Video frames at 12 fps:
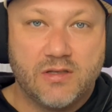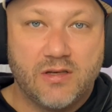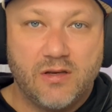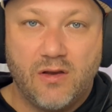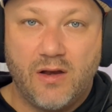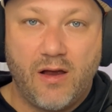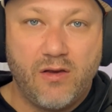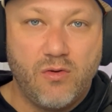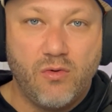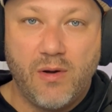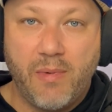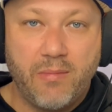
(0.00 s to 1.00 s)
You know, you
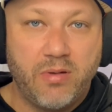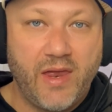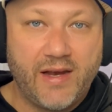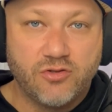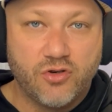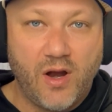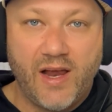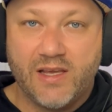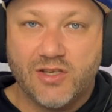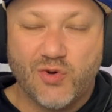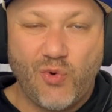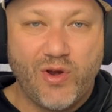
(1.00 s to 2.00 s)
remember that try he
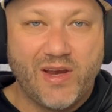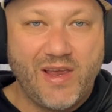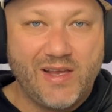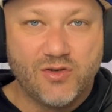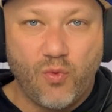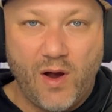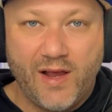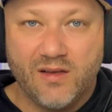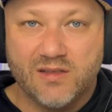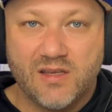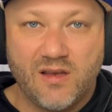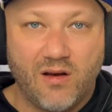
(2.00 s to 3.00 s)
scored against
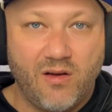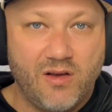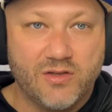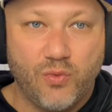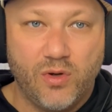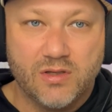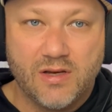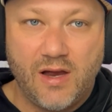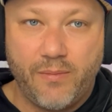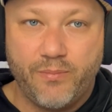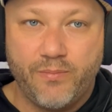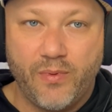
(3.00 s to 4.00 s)
Wales in the last World
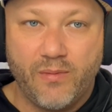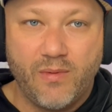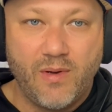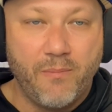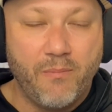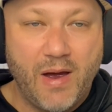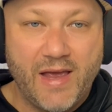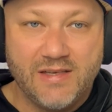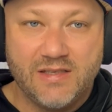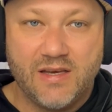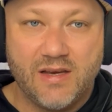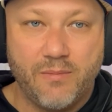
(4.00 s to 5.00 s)
Cup.
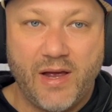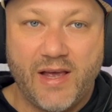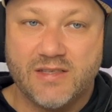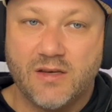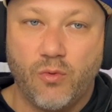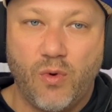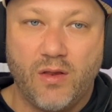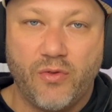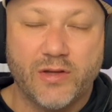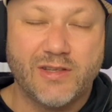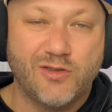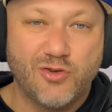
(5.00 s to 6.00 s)
Amazing. Well,
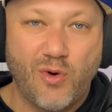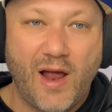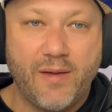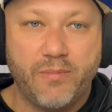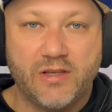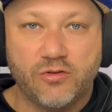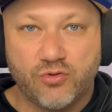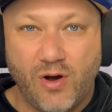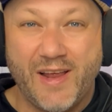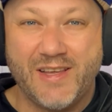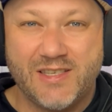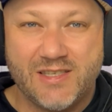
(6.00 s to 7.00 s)
not the try, but the
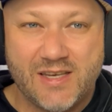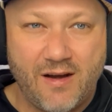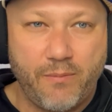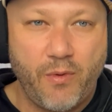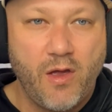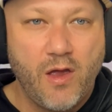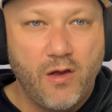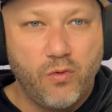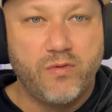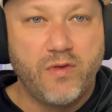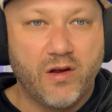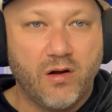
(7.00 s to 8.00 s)
try he set up
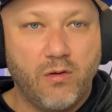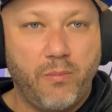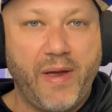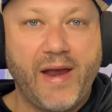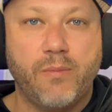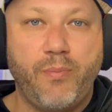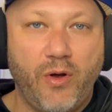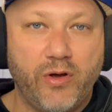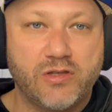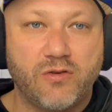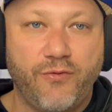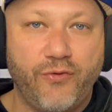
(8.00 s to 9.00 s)
with the little back pass
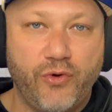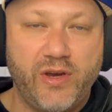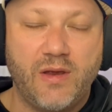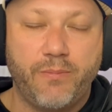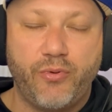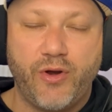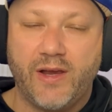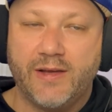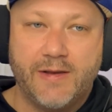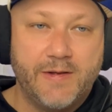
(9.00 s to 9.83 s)
to Farida Priya.